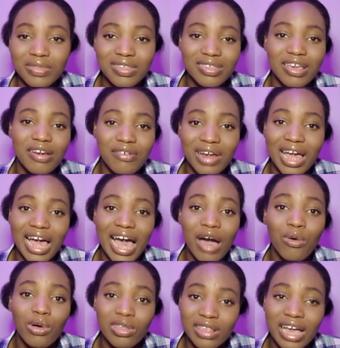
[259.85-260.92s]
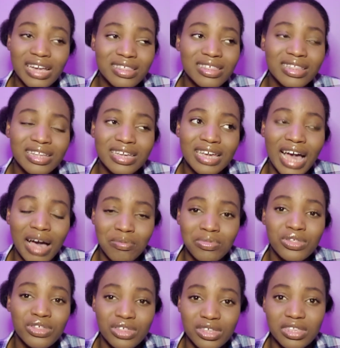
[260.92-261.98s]
sarah i was actually
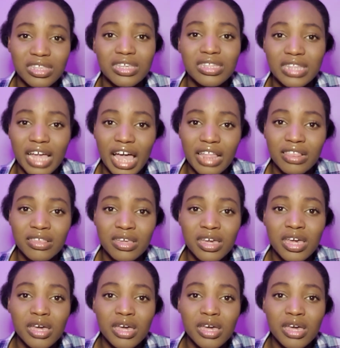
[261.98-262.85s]
happy she did that